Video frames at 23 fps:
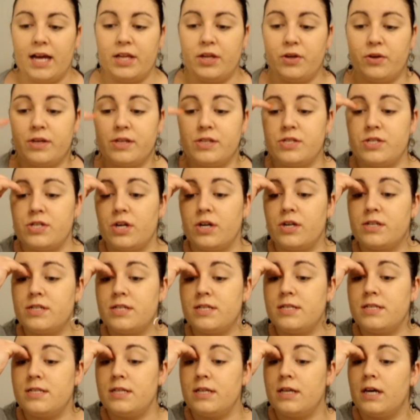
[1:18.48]
you can start
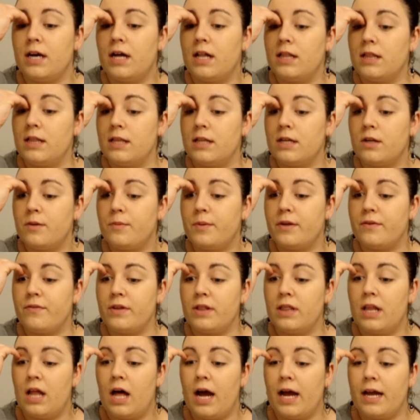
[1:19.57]
to see a little bit of
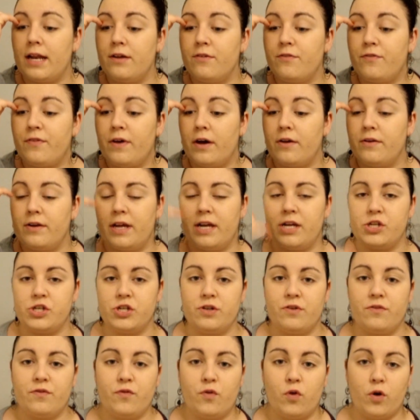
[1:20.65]
a line of
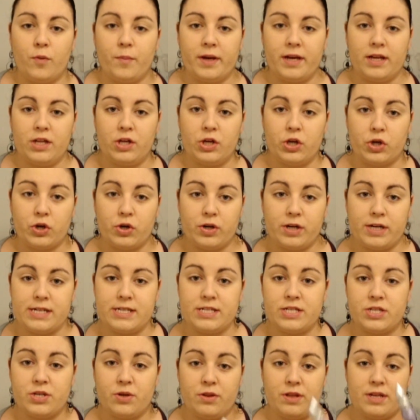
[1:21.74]
foundation forming in your
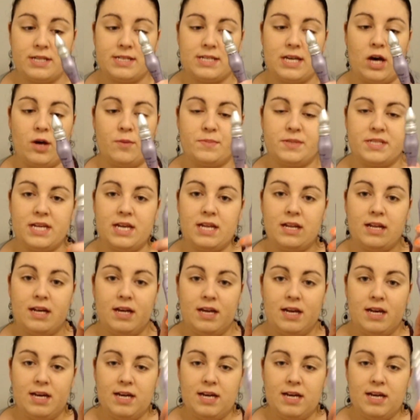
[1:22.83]
crease. So this helps it.